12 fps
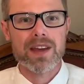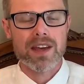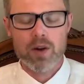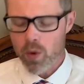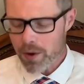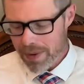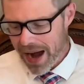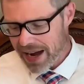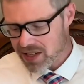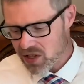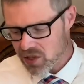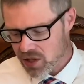One
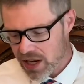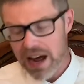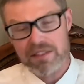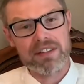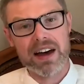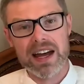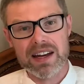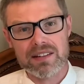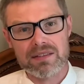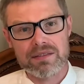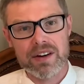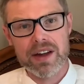passage that I
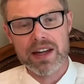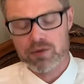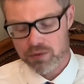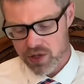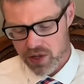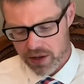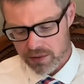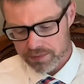find very interesting